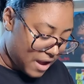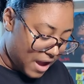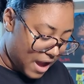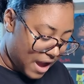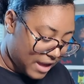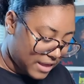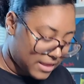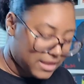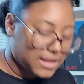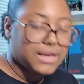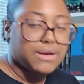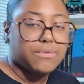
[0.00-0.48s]

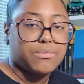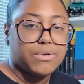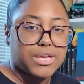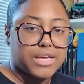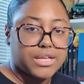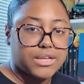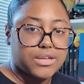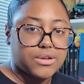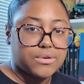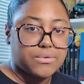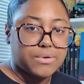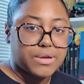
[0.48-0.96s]
I think we
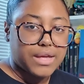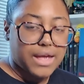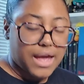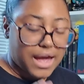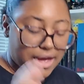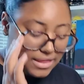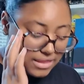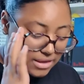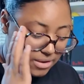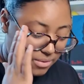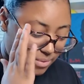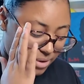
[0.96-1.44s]
can do it.
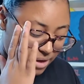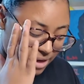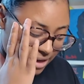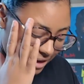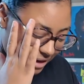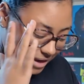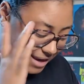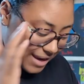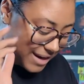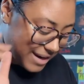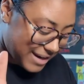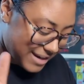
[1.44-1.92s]
I think we
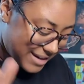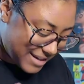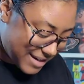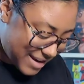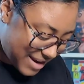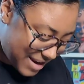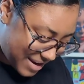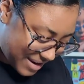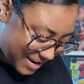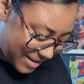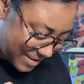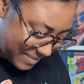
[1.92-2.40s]
can get it
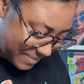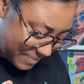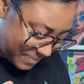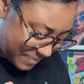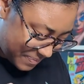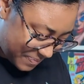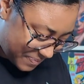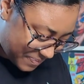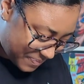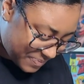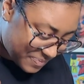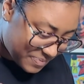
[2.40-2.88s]
done
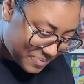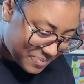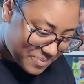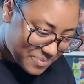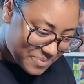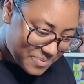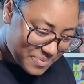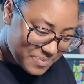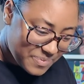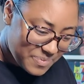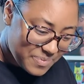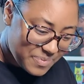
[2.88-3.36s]

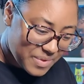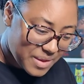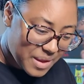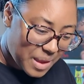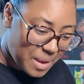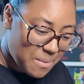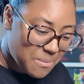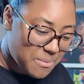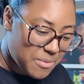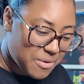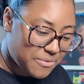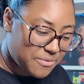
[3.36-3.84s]

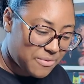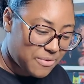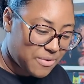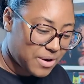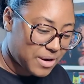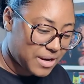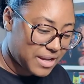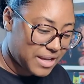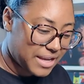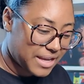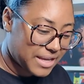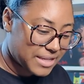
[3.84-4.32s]

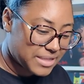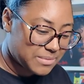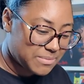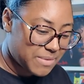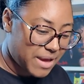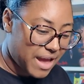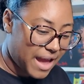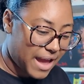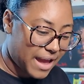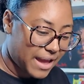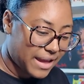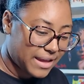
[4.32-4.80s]
before he gets
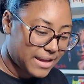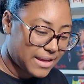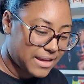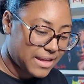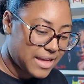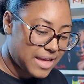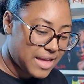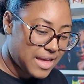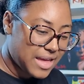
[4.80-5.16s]
back.